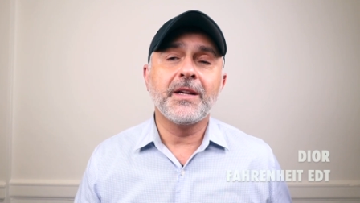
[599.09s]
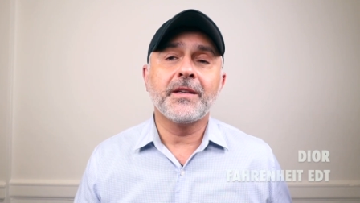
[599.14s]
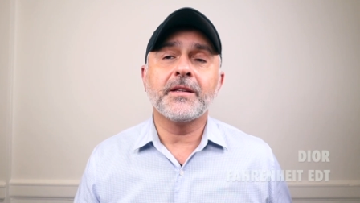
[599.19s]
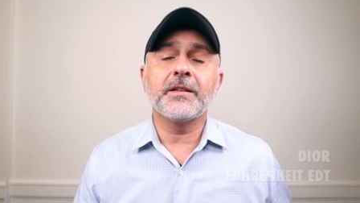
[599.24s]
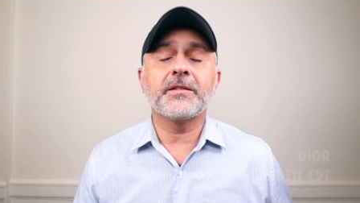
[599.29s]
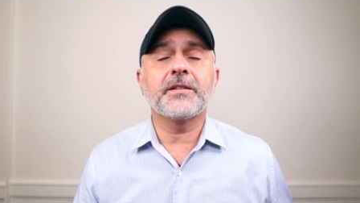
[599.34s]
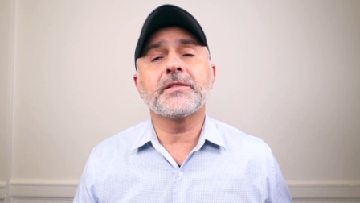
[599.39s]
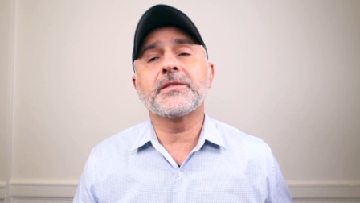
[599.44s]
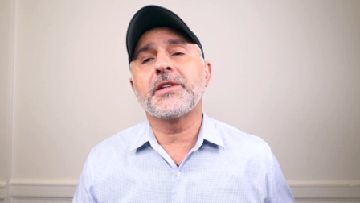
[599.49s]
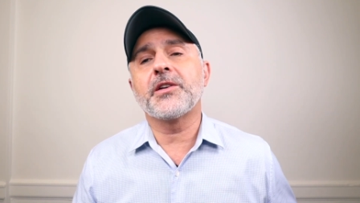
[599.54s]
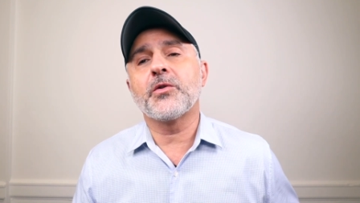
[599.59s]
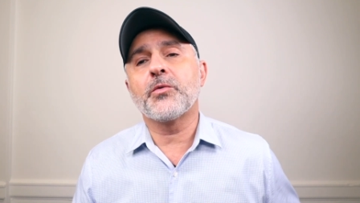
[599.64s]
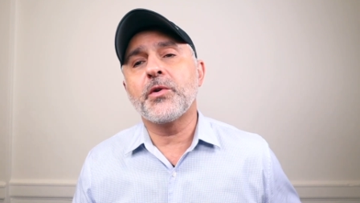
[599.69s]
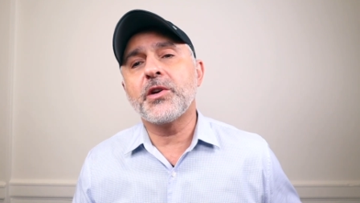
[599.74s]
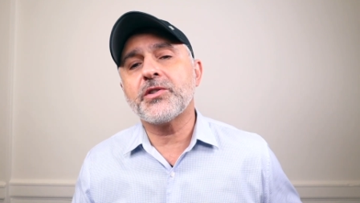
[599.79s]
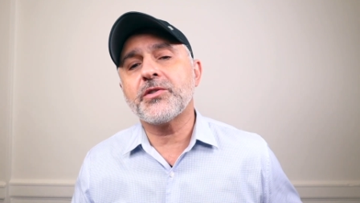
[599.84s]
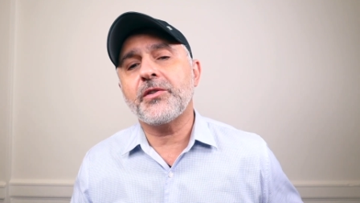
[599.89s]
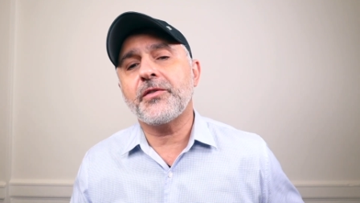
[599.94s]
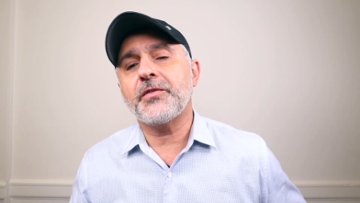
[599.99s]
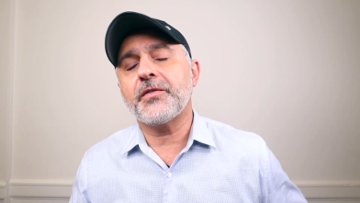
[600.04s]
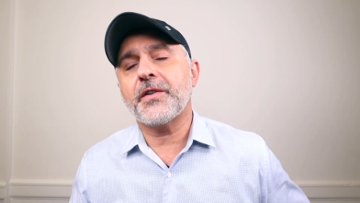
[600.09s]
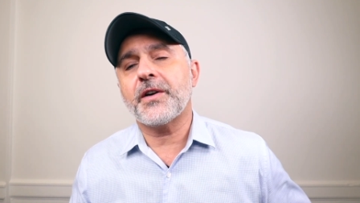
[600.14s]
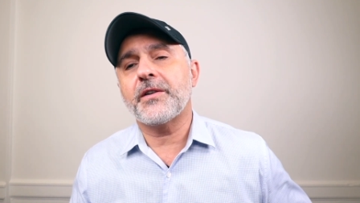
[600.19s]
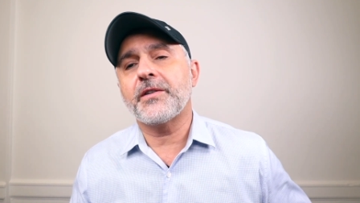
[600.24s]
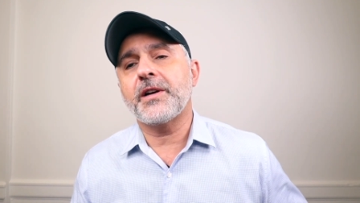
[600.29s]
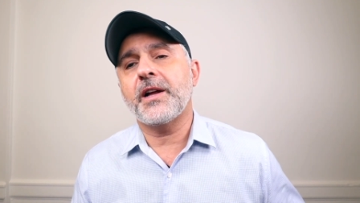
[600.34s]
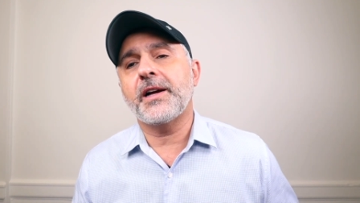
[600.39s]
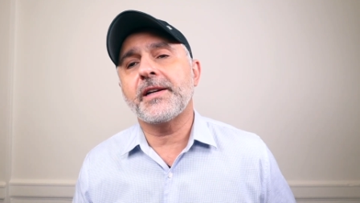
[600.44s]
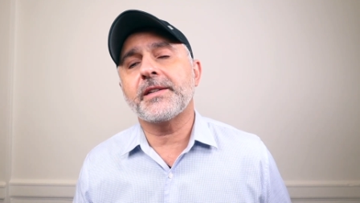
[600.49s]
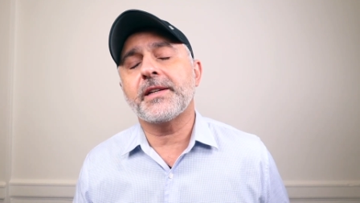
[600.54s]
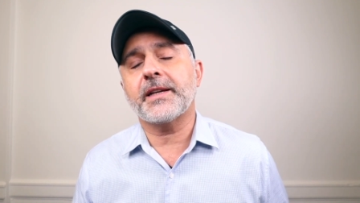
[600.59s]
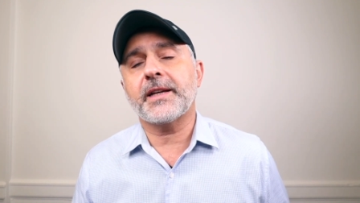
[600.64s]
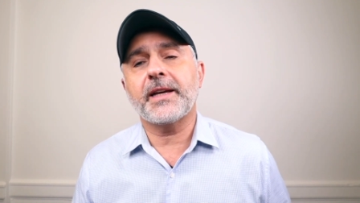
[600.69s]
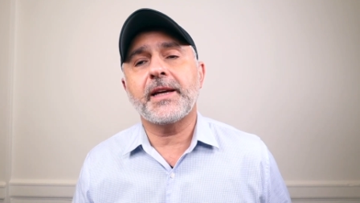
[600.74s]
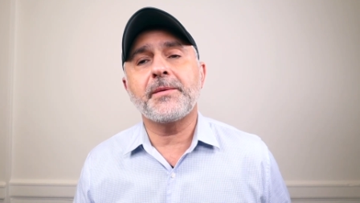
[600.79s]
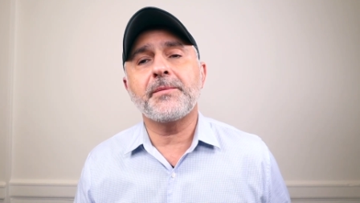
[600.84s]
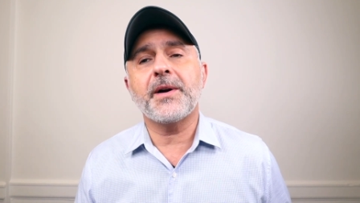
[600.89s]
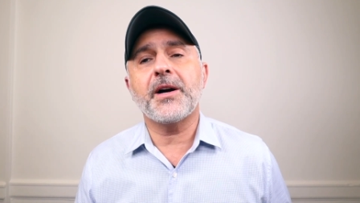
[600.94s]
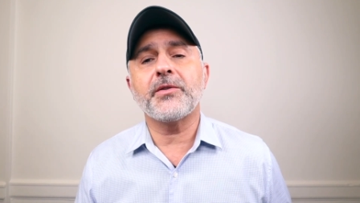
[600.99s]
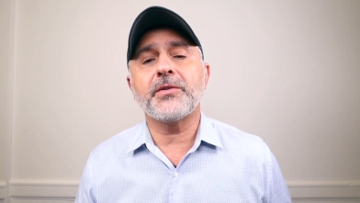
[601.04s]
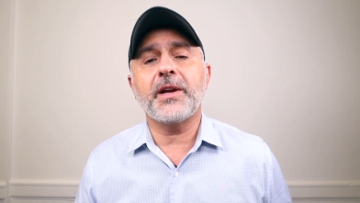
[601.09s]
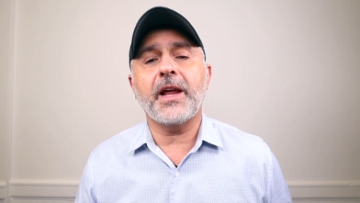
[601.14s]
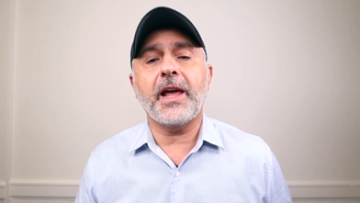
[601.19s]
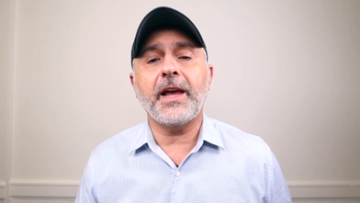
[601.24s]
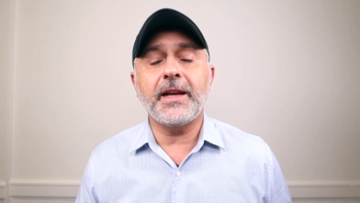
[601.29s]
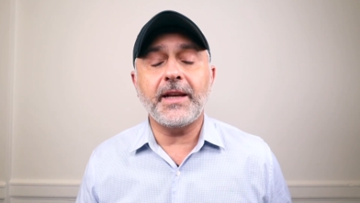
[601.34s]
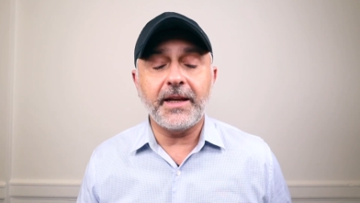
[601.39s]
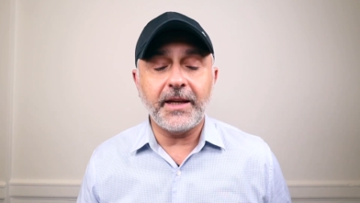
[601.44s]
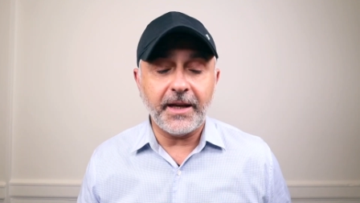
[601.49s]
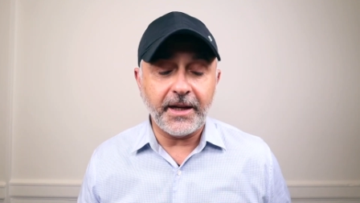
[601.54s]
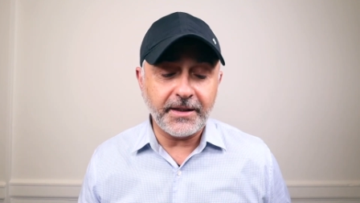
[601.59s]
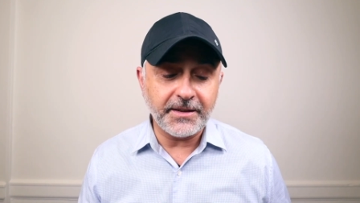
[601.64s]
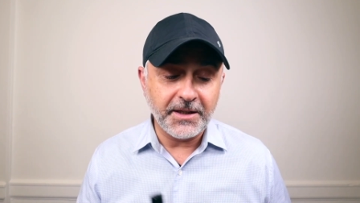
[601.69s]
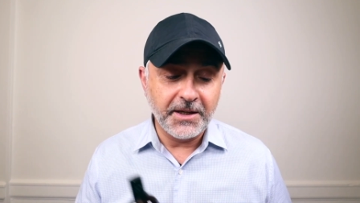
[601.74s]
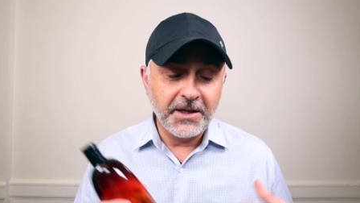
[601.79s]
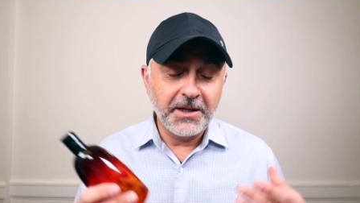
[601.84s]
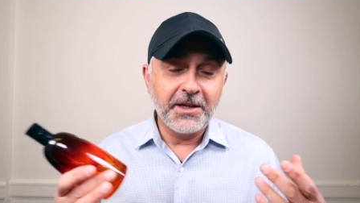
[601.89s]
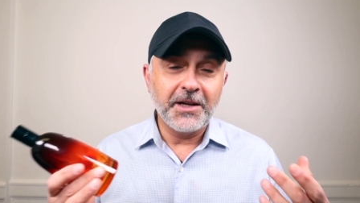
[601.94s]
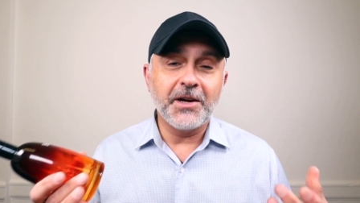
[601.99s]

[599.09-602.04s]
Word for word: This is the original Fahrenheit that came out in 88.